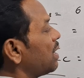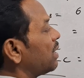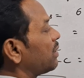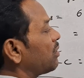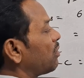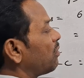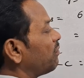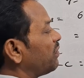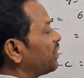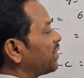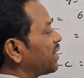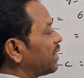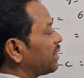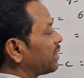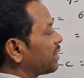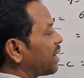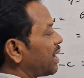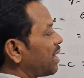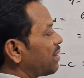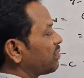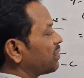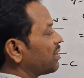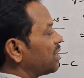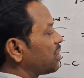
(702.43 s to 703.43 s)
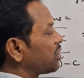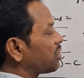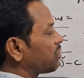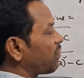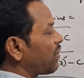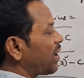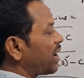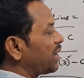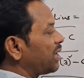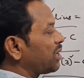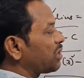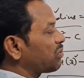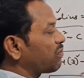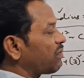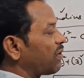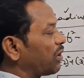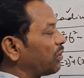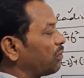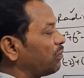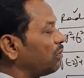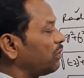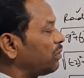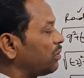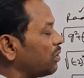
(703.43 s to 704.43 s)
Now we can cancel square and
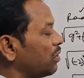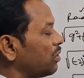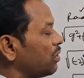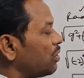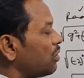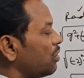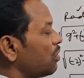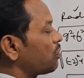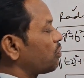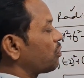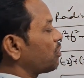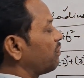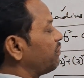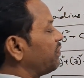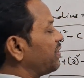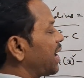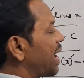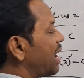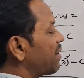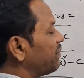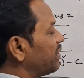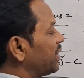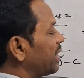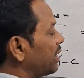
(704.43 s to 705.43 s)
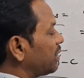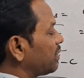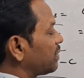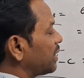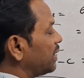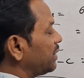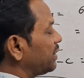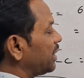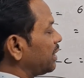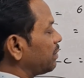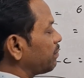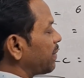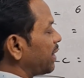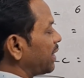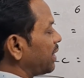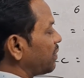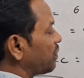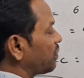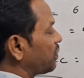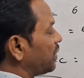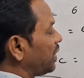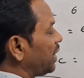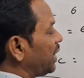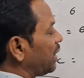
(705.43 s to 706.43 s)
square root. So we have here 13
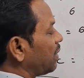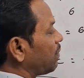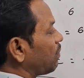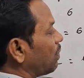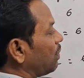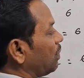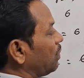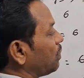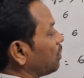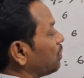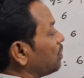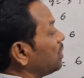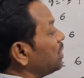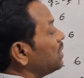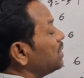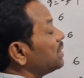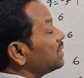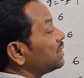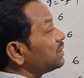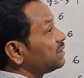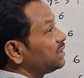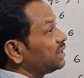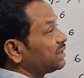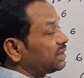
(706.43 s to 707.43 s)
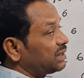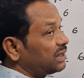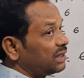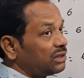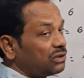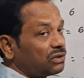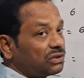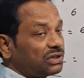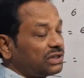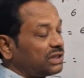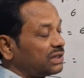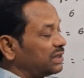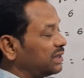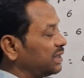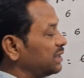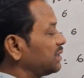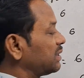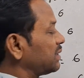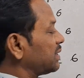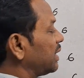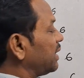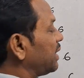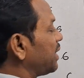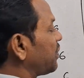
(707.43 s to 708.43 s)
minus c equal to 6 into 6 is
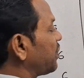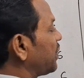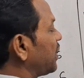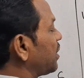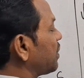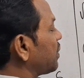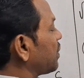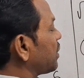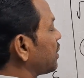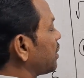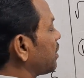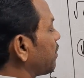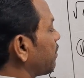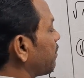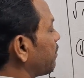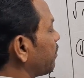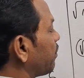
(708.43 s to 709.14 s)
36.